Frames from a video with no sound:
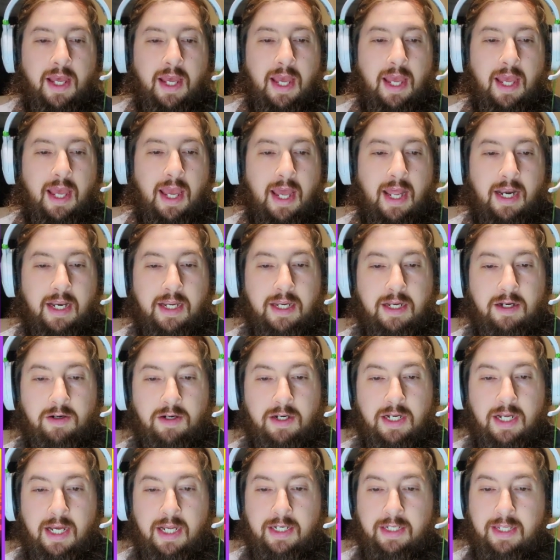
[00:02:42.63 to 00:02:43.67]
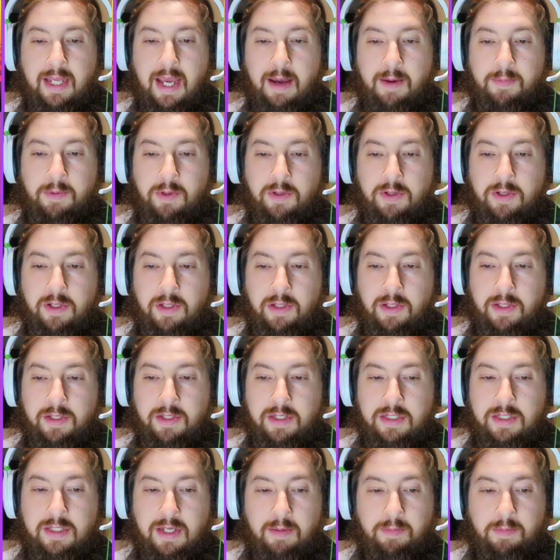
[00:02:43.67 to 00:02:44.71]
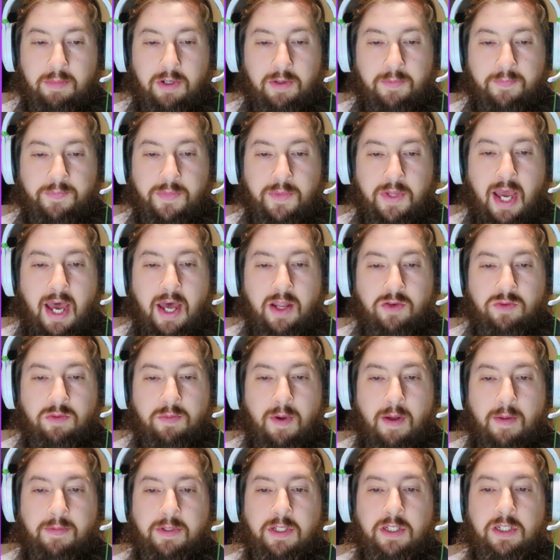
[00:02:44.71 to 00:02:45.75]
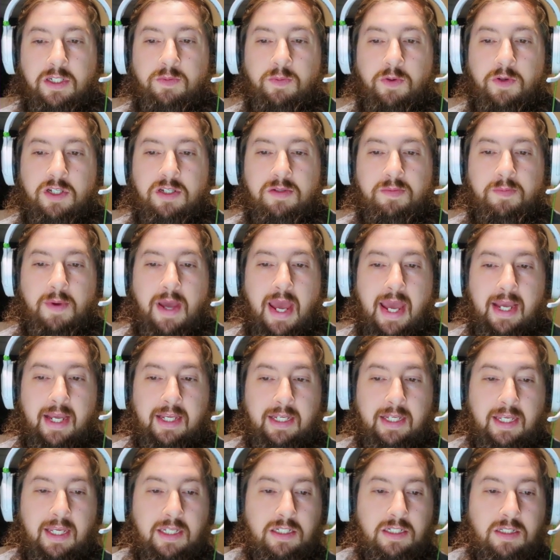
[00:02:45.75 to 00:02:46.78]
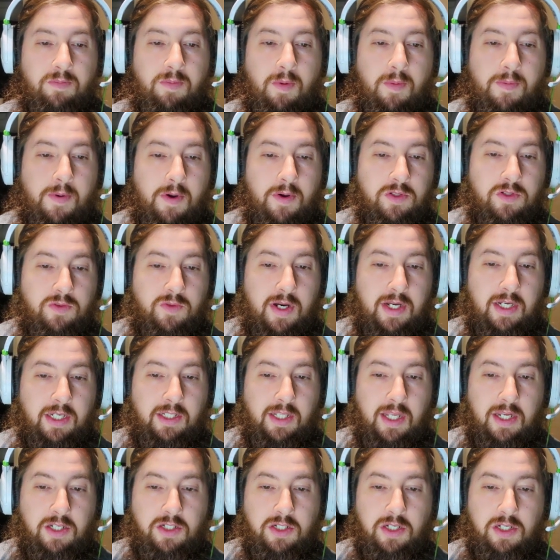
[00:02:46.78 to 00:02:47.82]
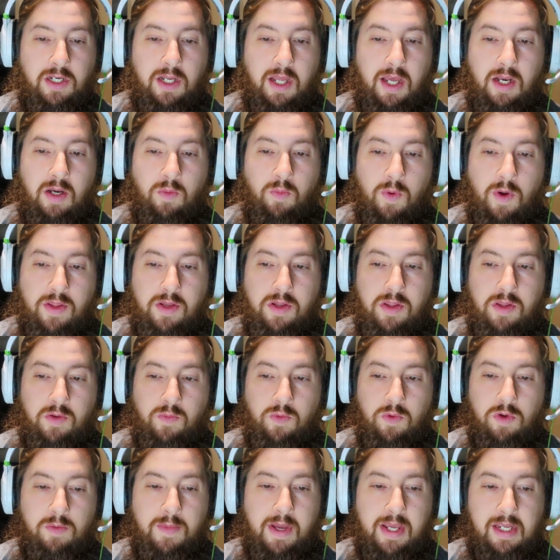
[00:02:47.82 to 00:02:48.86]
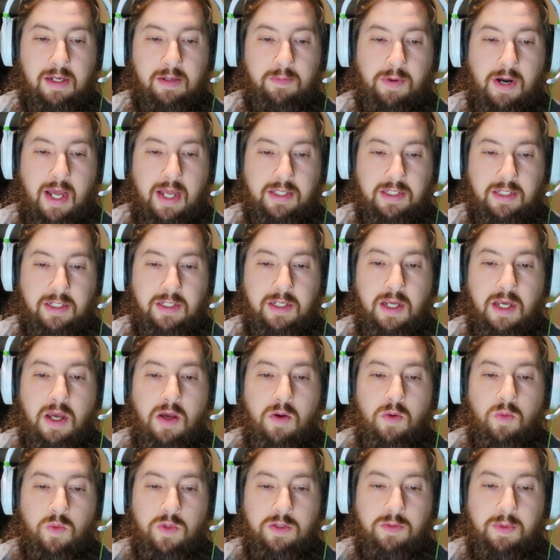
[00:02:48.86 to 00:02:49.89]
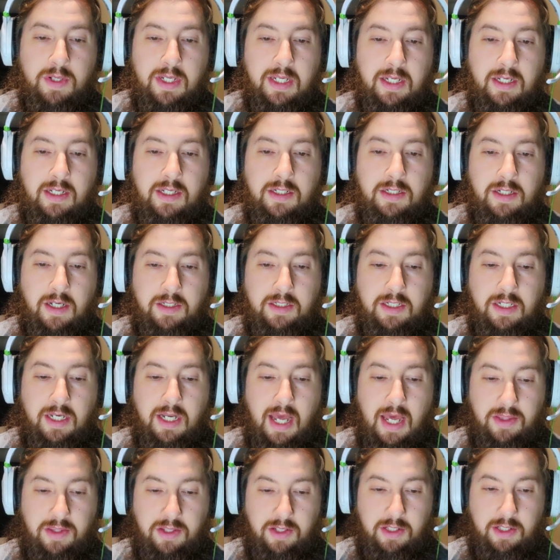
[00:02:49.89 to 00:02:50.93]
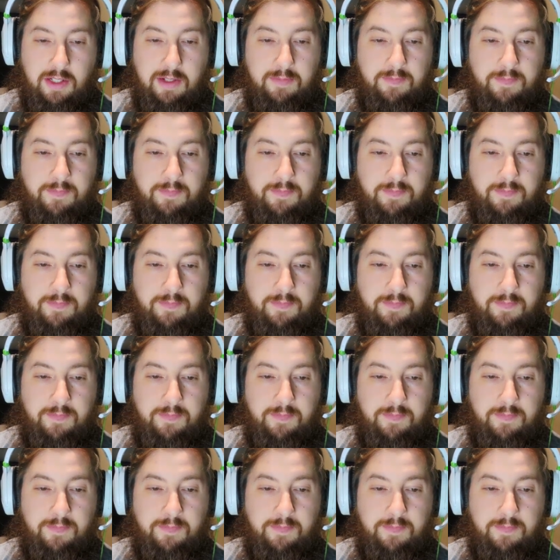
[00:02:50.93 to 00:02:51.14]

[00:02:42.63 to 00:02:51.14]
At a hearing on Capitol Hill in December, House Republicans pushed back against the proposed regulation and whether the rulemaking process was being conducted ethically.